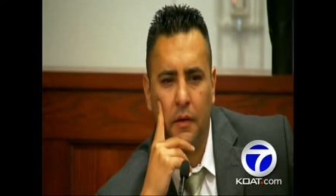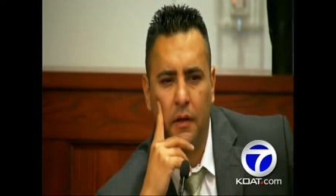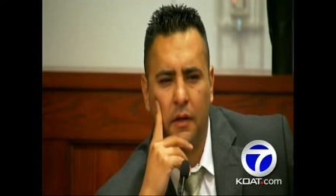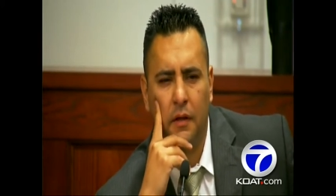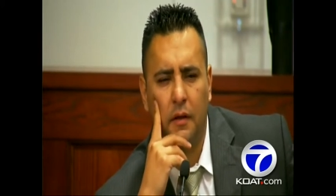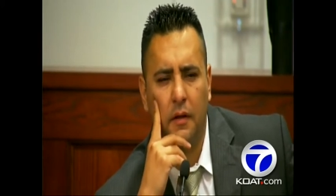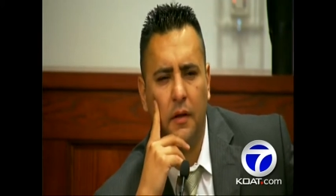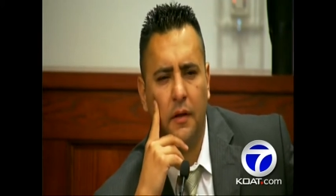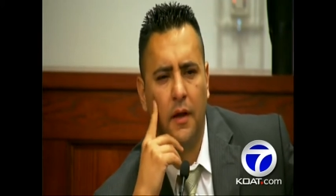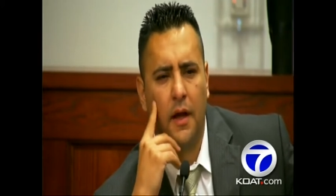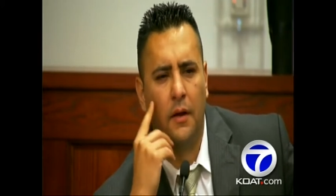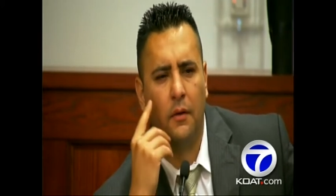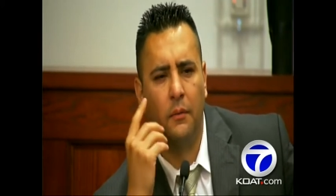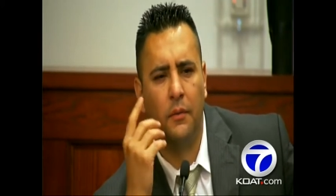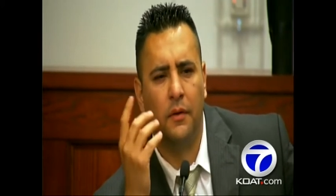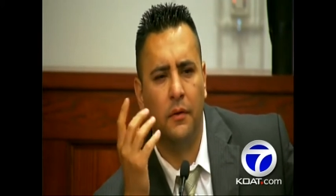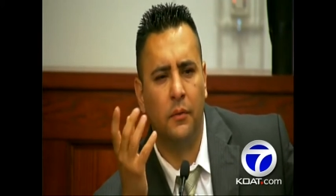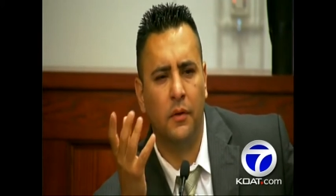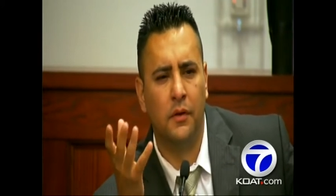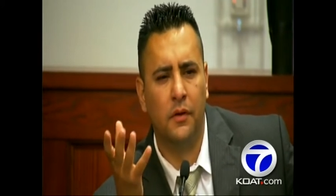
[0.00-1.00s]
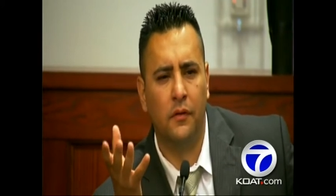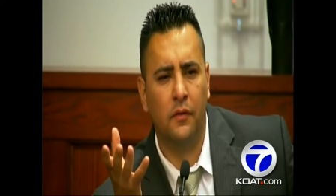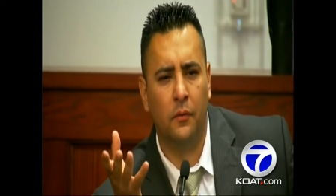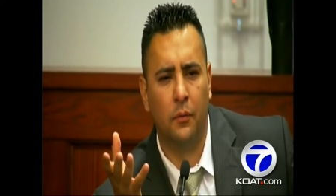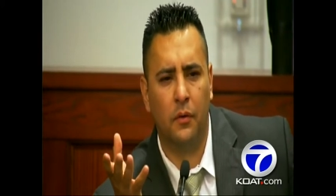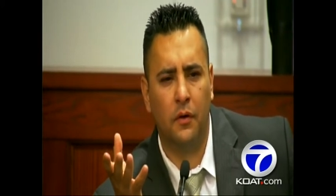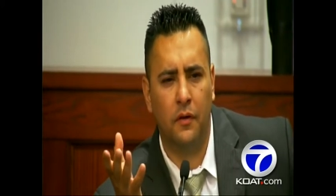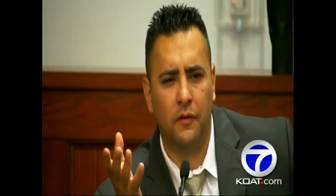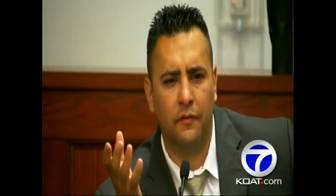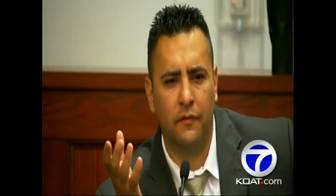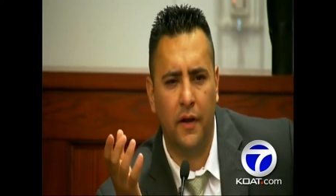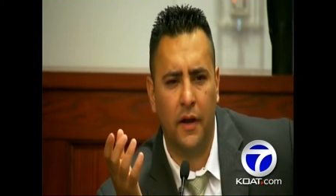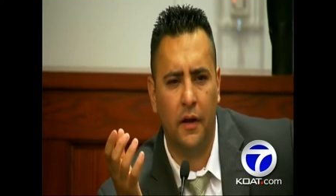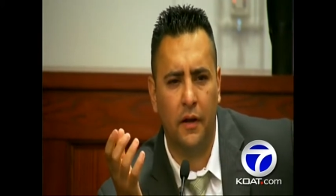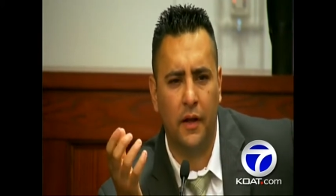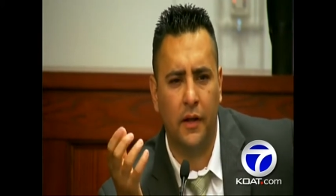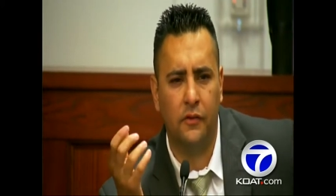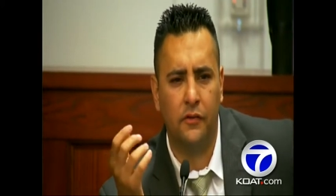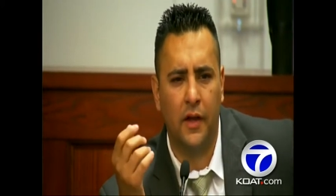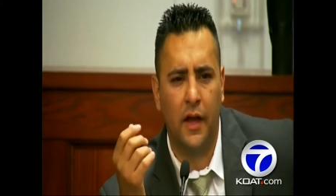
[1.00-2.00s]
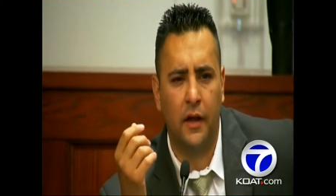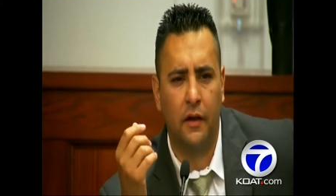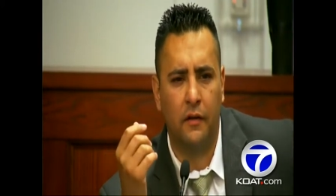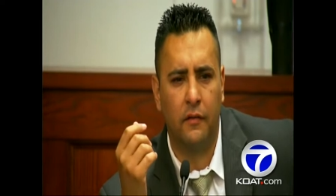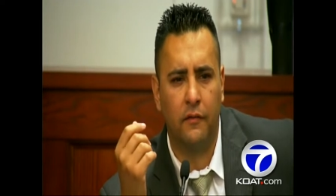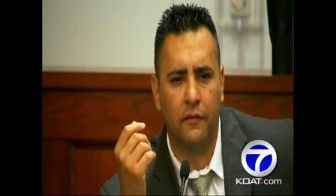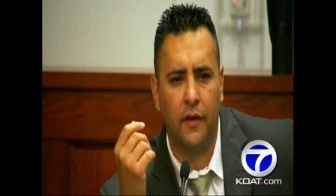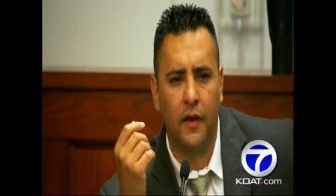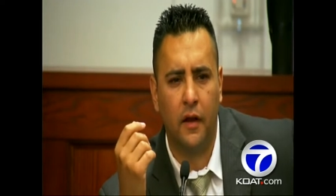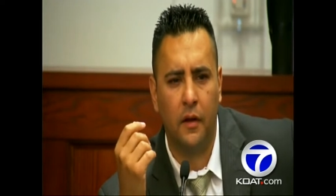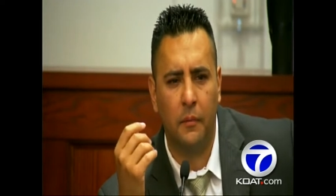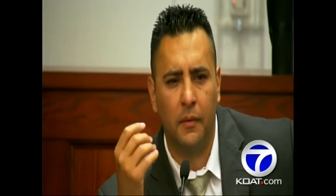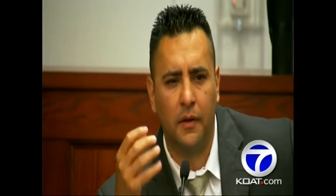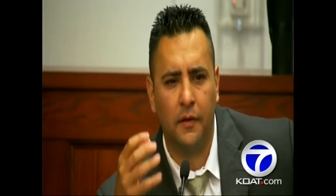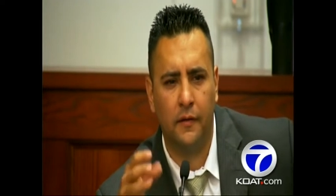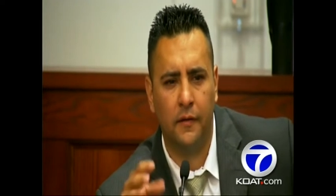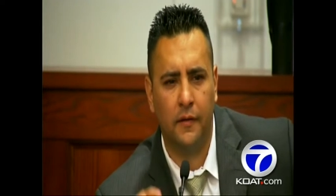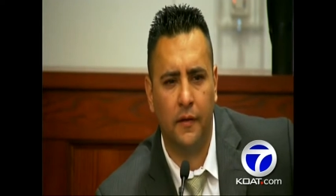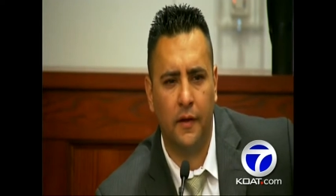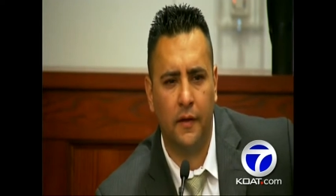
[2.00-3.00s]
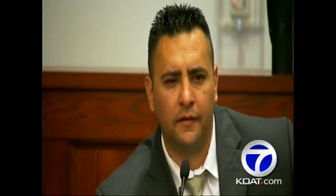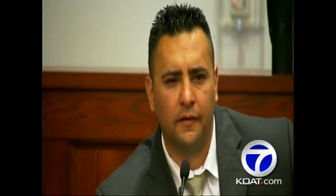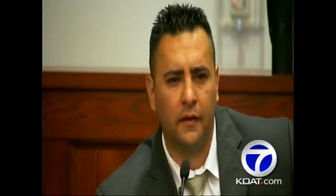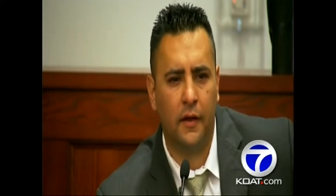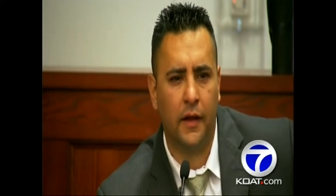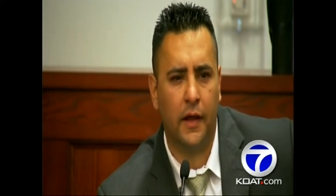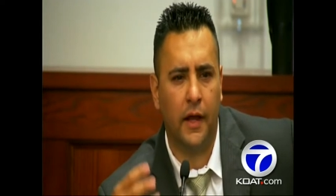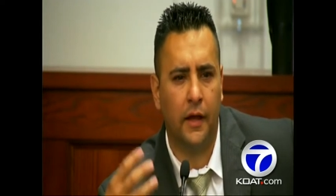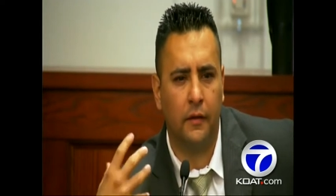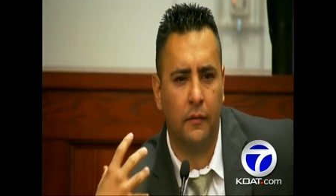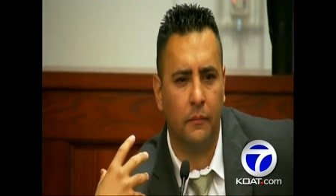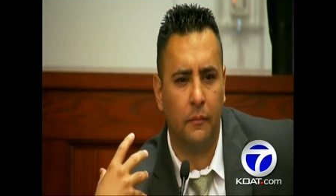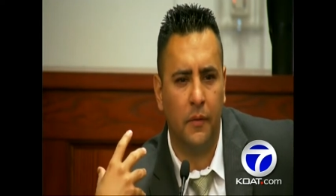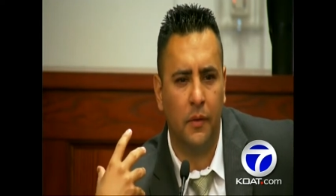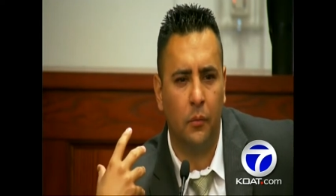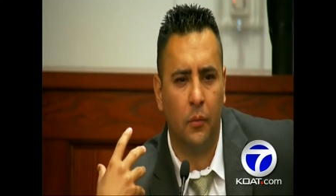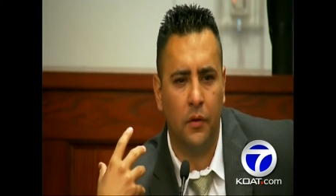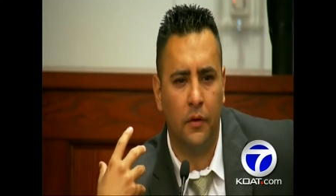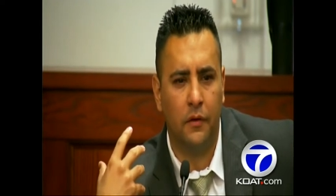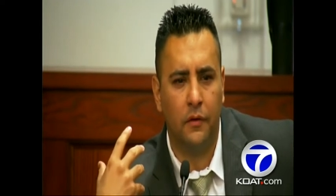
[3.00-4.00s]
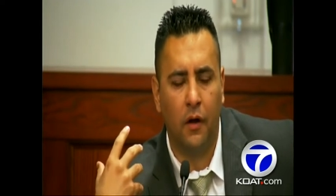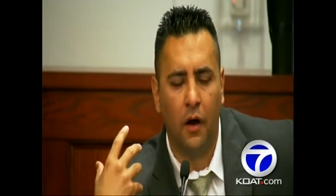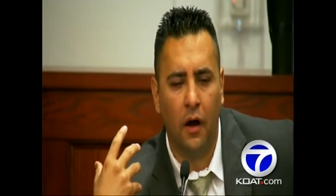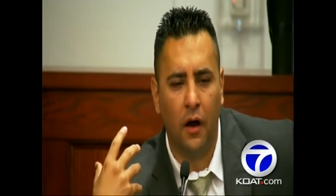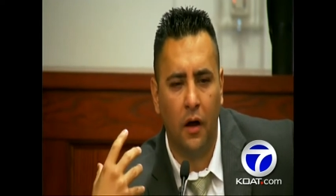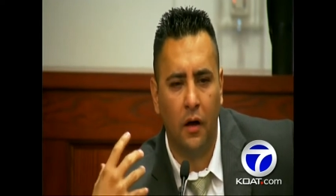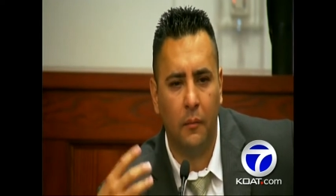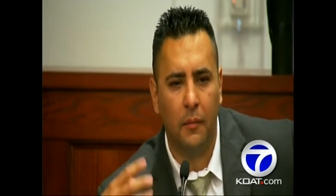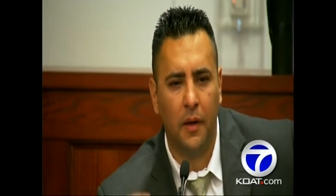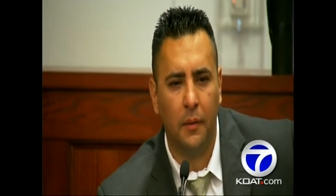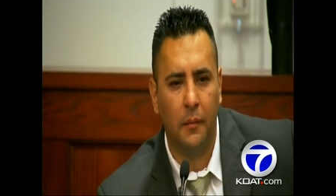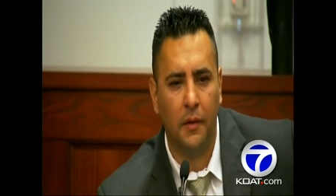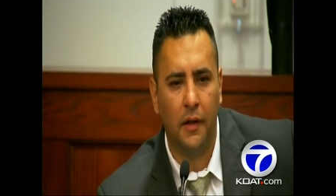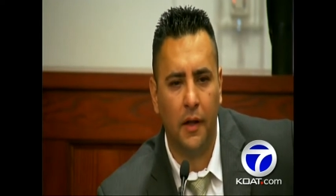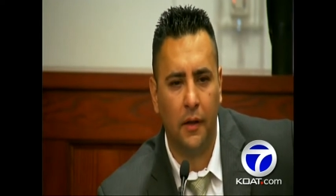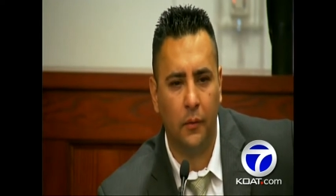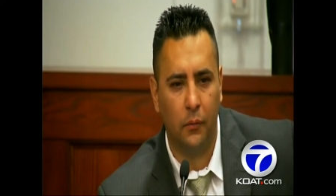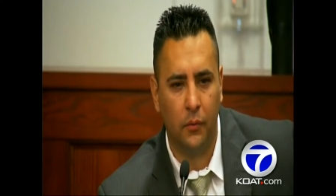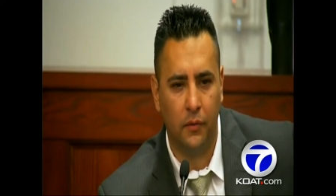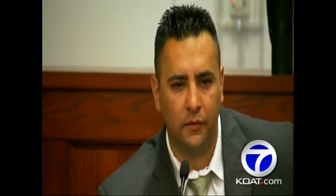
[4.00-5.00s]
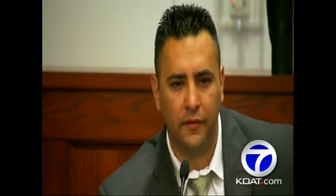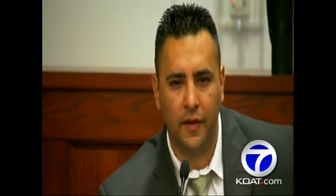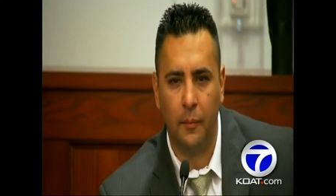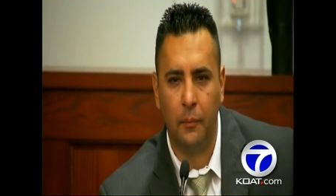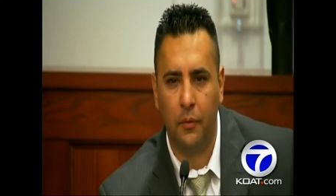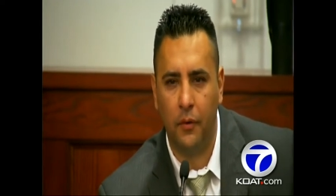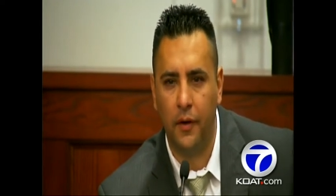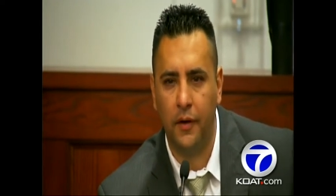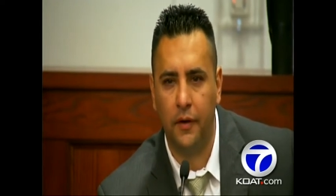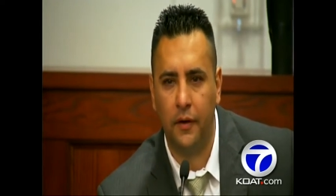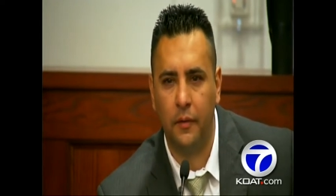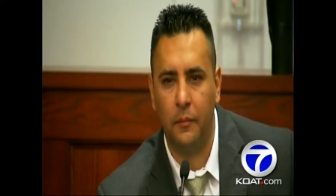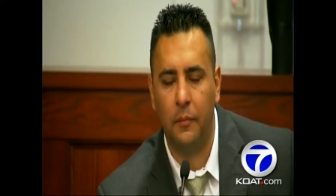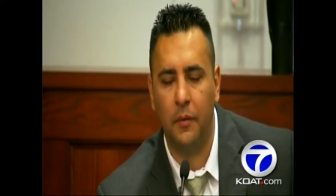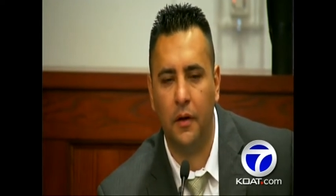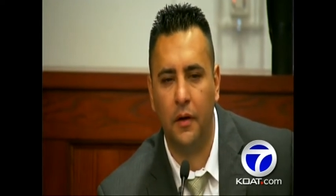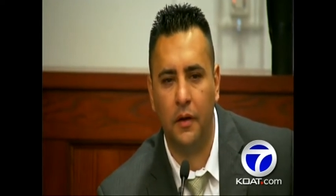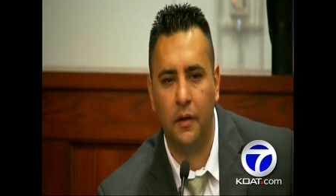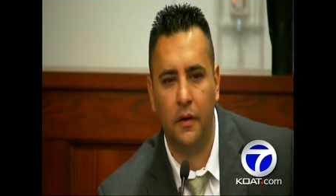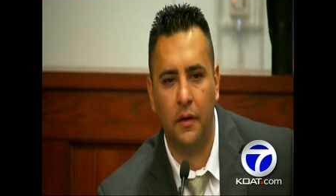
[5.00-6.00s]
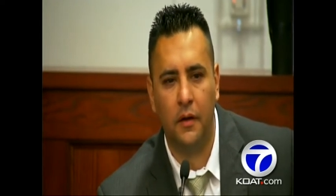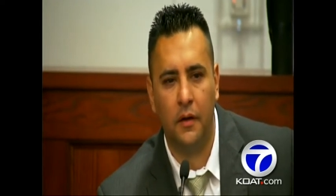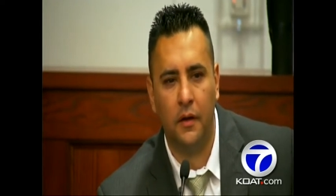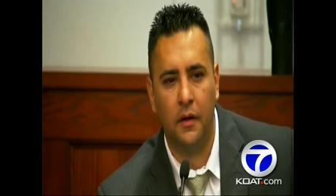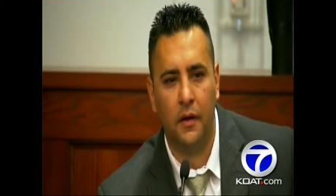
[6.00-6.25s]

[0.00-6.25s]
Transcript: like I don't really, really use the word affair. Like she had an affair because it, it's not like I could be one to talk. But I mean, like we are separated, but